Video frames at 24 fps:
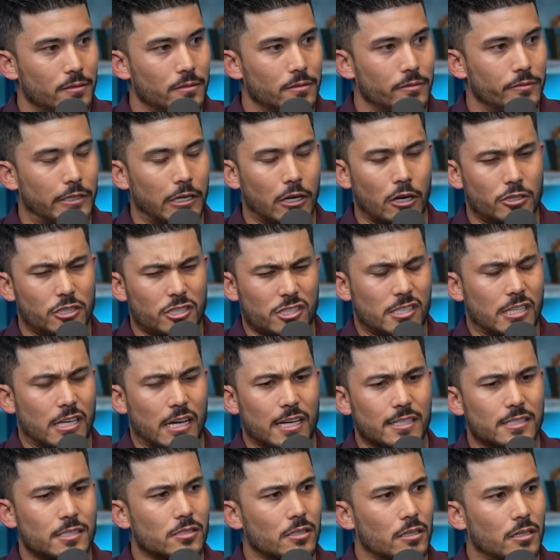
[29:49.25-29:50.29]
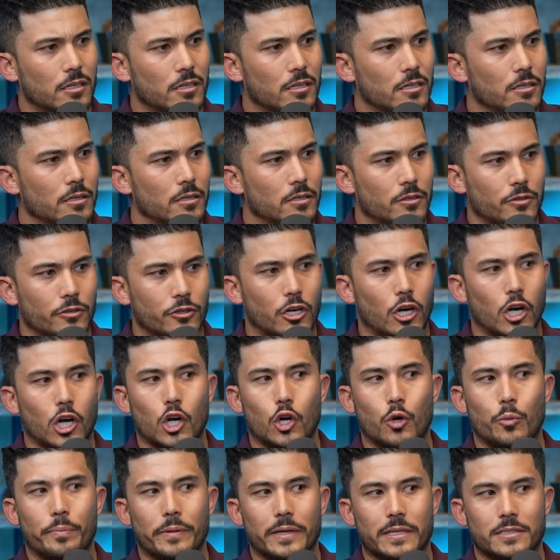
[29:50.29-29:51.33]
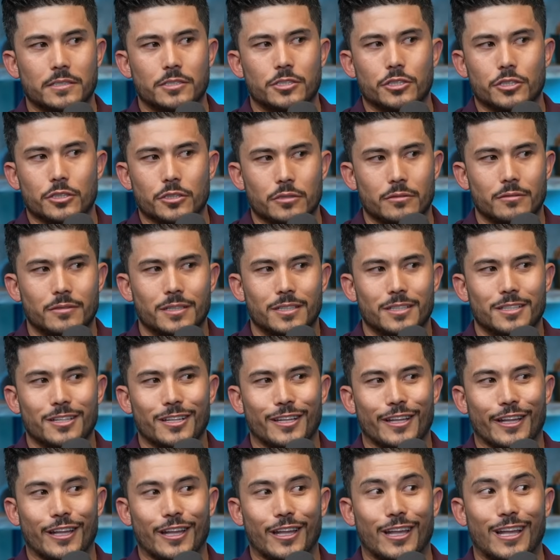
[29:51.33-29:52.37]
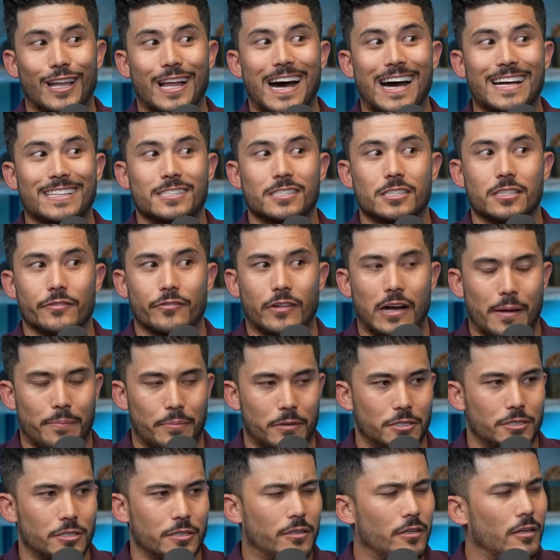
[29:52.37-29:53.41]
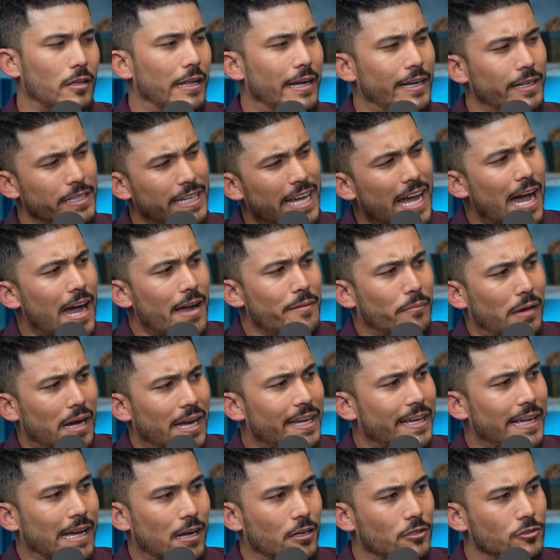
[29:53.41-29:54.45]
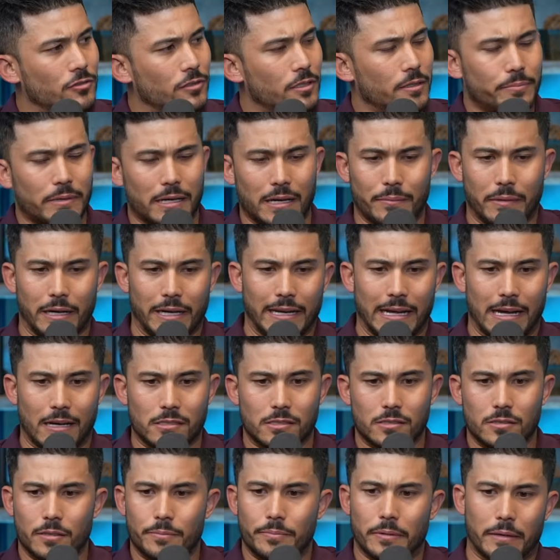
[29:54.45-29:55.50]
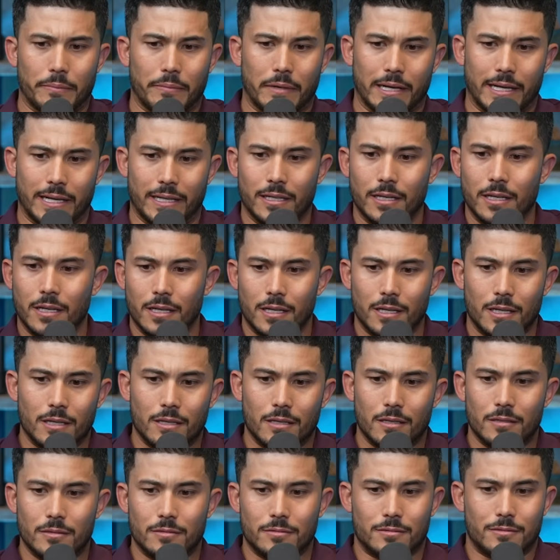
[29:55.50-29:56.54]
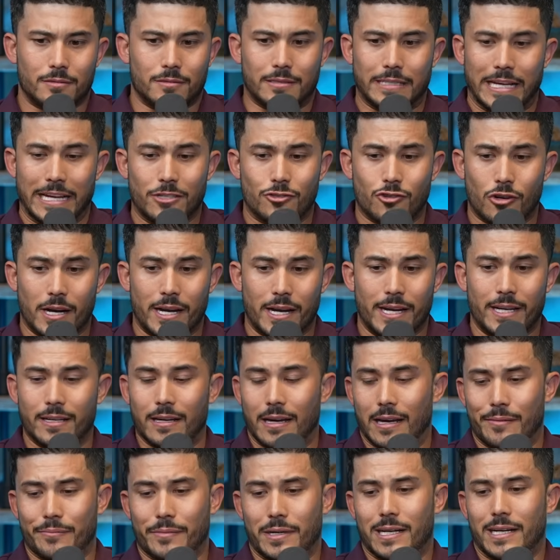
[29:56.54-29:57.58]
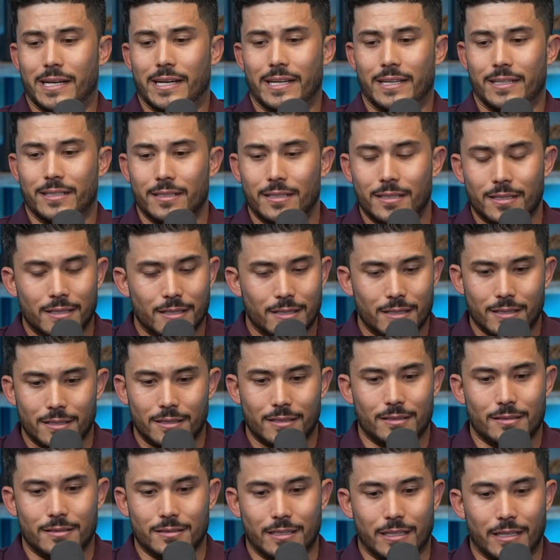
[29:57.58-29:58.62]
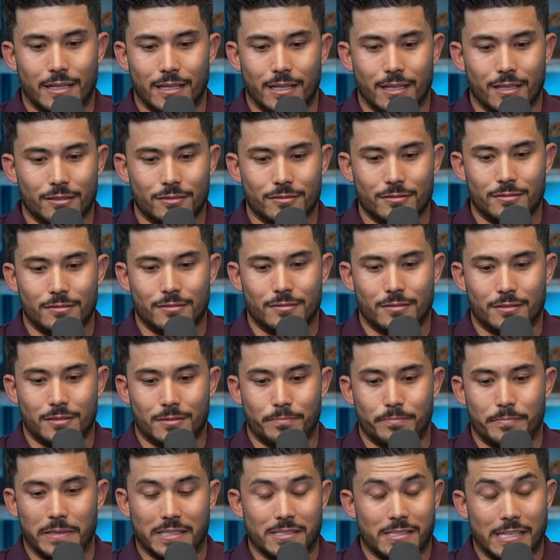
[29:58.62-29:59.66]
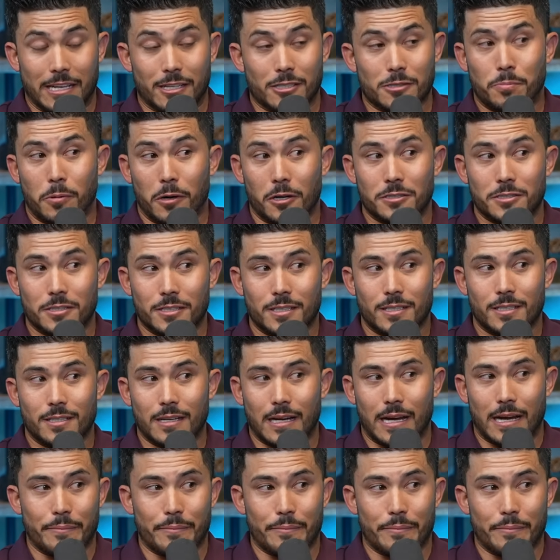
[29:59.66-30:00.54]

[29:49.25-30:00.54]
they're just a hustler. They're open to lots of opportunity. They're like, yeah, I might couch flip, I might house flip, I might day trade, I might, be a salesperson, I